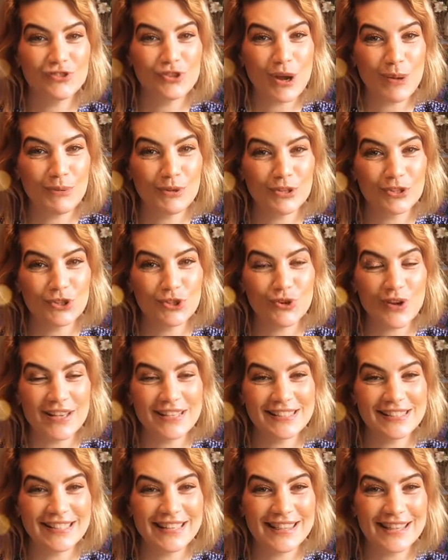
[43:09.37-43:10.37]
trouble
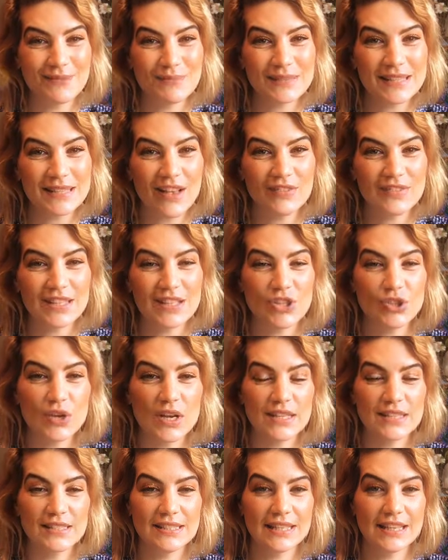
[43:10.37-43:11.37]
trusting themselves and
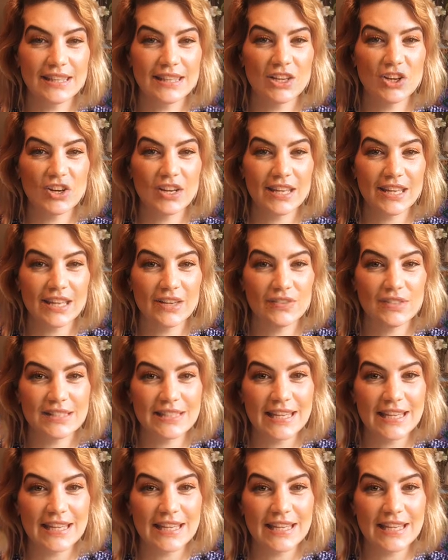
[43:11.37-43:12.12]
trusting their gifts.